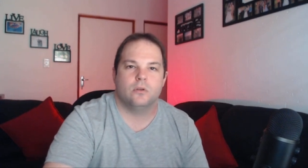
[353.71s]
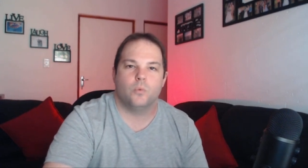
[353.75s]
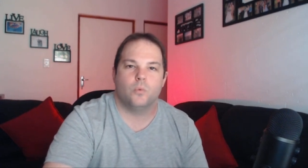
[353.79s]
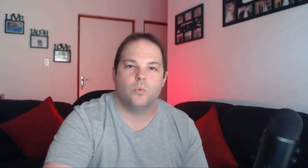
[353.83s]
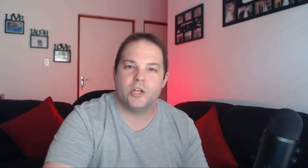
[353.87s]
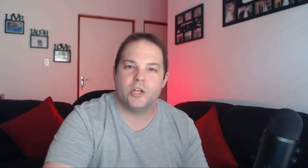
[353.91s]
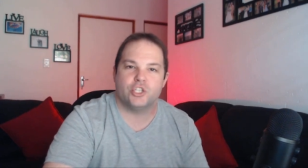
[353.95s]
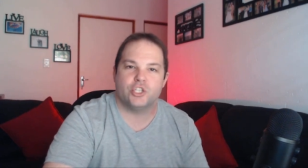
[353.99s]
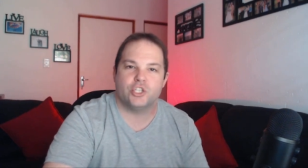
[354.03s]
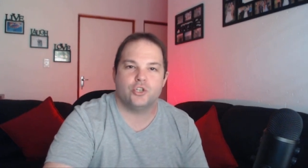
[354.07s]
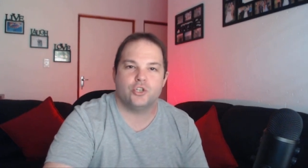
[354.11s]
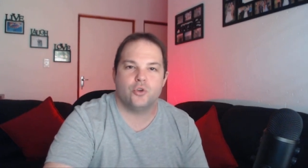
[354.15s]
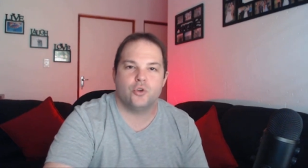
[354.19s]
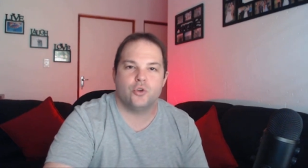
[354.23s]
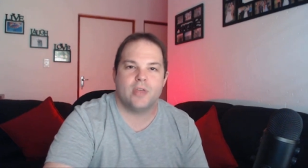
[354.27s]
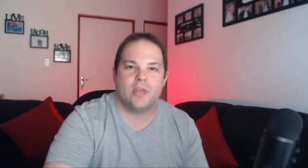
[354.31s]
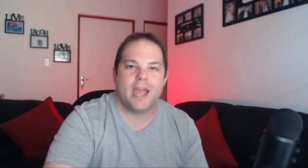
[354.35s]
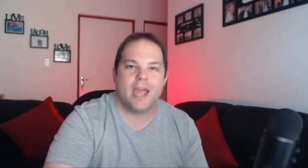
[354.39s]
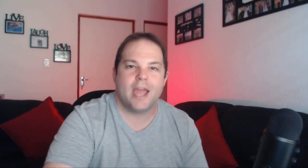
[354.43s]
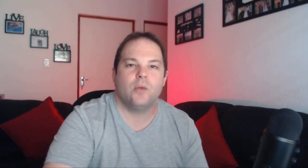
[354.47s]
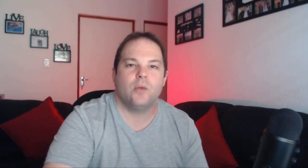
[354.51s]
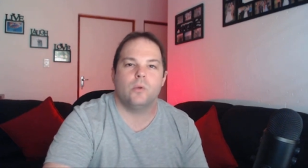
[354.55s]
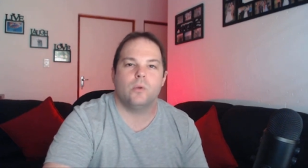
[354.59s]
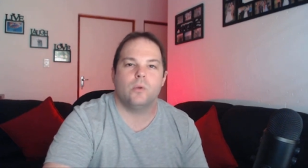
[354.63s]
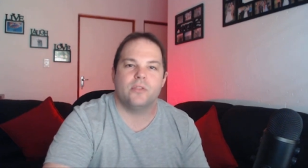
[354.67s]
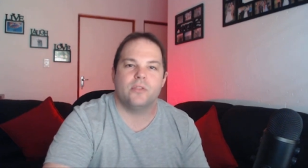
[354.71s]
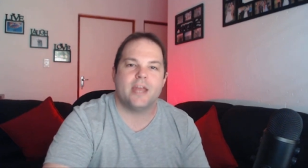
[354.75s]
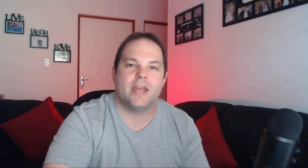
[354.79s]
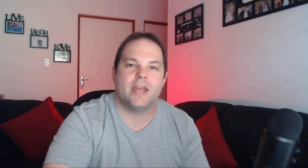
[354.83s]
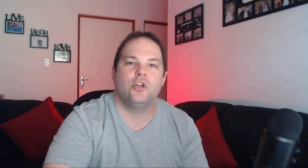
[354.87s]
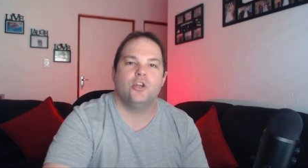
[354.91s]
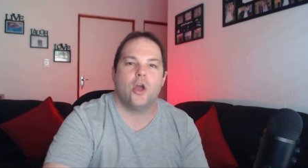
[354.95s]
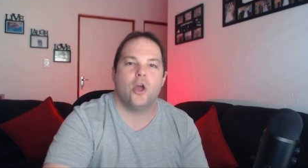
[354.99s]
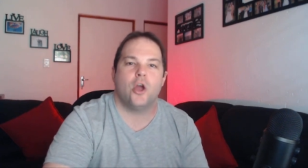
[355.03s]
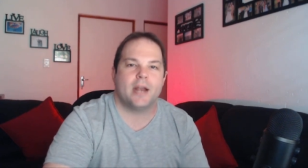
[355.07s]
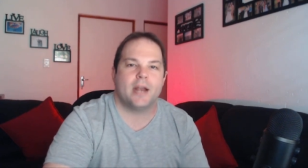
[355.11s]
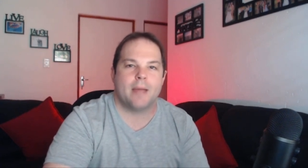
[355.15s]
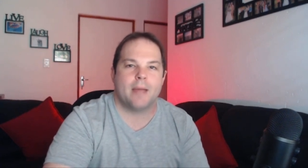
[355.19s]
Once you do that, we'll
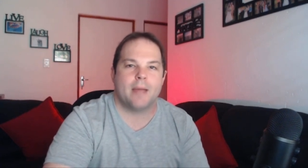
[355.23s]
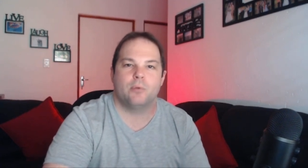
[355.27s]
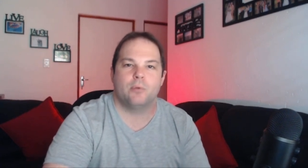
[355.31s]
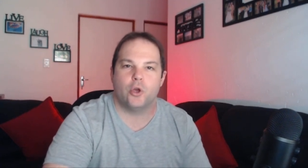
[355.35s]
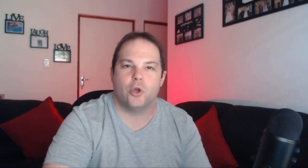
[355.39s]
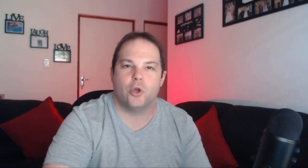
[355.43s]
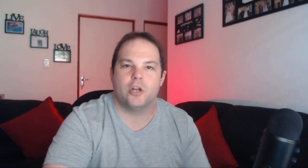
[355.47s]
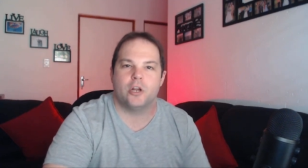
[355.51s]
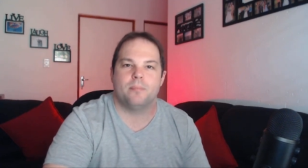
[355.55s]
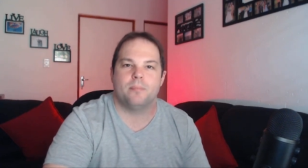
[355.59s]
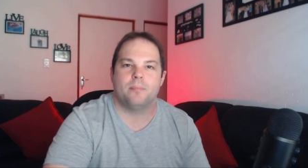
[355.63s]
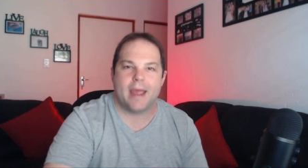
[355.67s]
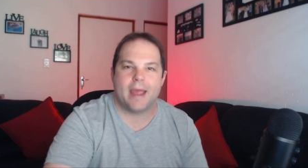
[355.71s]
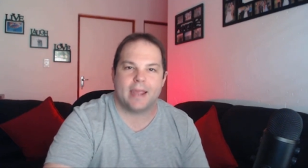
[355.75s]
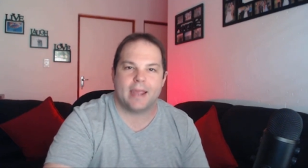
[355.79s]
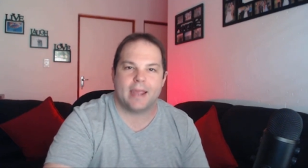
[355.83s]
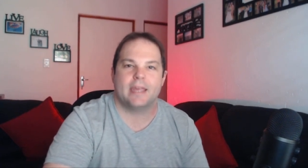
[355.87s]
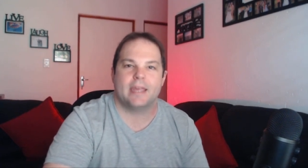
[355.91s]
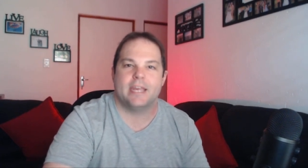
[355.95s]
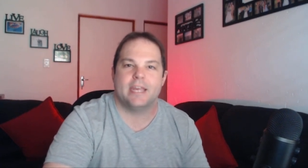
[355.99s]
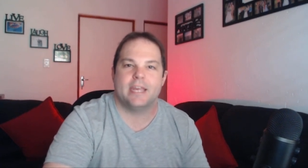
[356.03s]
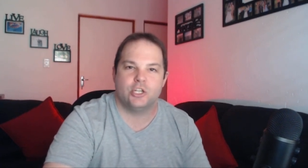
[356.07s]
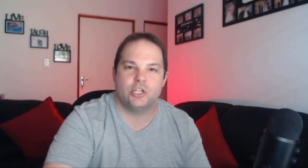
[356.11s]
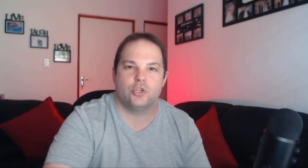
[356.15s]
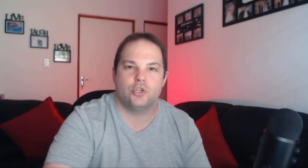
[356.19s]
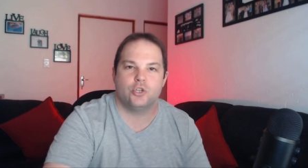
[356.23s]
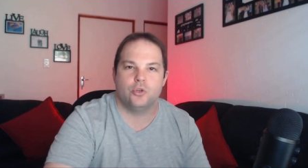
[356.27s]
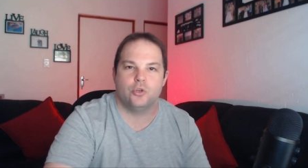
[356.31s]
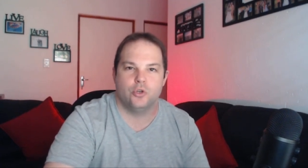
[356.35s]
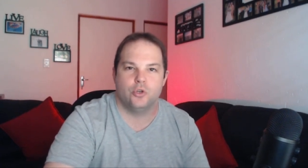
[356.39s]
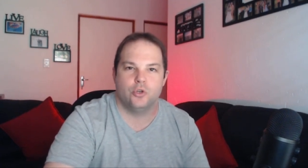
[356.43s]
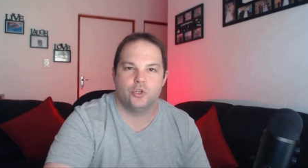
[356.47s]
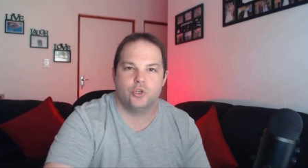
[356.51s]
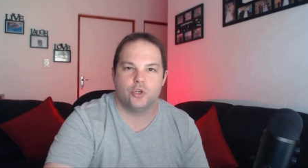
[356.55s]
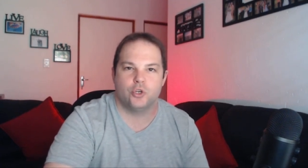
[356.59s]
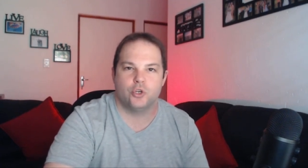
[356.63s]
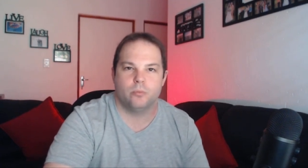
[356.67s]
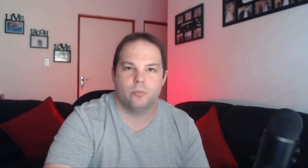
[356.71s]
then go and upload it back into
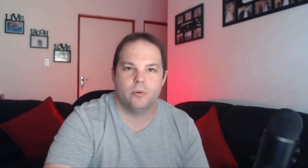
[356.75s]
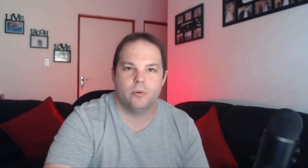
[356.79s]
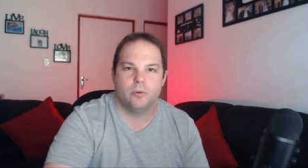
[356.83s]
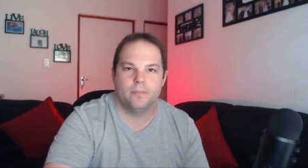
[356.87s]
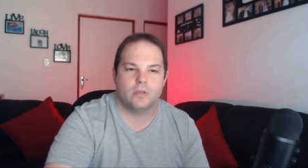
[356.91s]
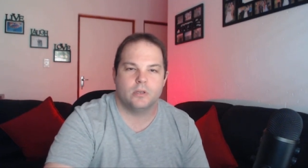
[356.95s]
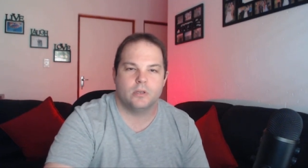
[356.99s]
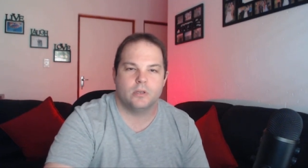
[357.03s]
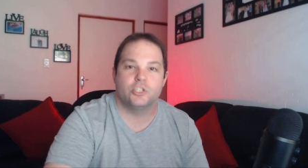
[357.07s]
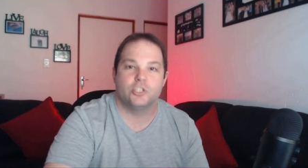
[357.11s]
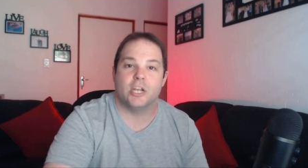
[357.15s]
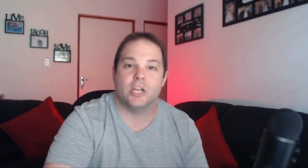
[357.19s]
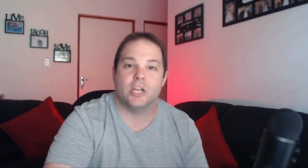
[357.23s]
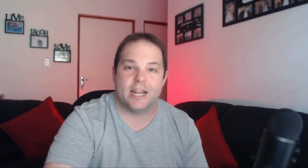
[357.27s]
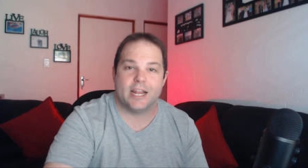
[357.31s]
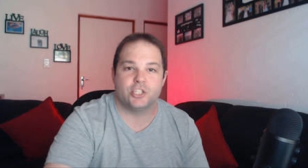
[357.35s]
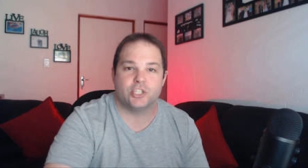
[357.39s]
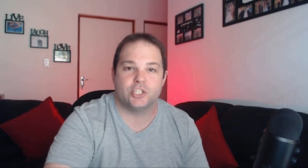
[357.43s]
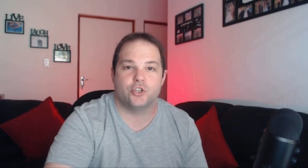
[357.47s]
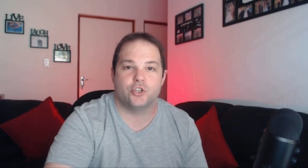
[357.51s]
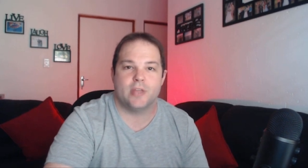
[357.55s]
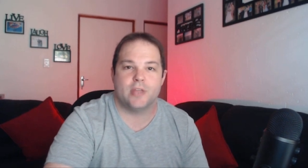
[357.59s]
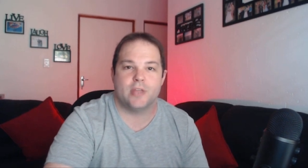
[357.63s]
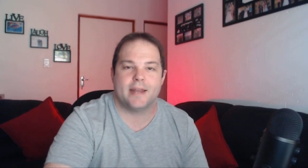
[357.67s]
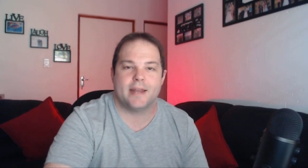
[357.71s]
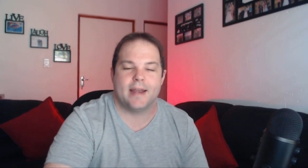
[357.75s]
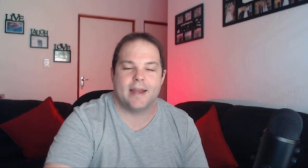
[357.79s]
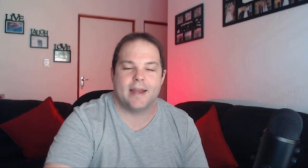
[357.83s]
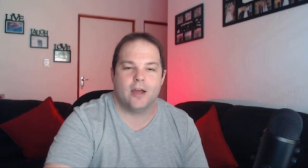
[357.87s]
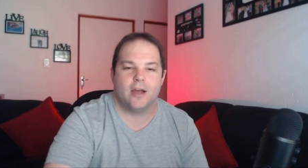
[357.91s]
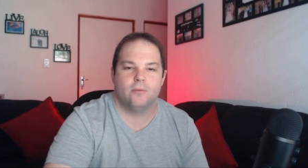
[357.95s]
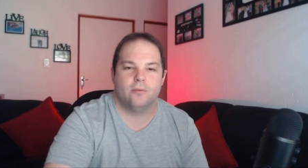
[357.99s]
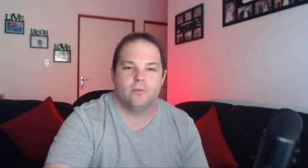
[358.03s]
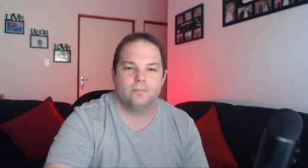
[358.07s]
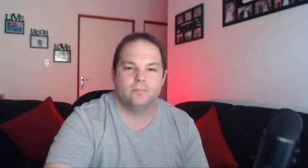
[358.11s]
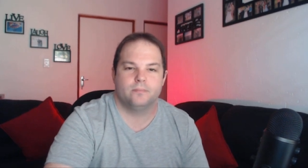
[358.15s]
YouTube. So let's do that now.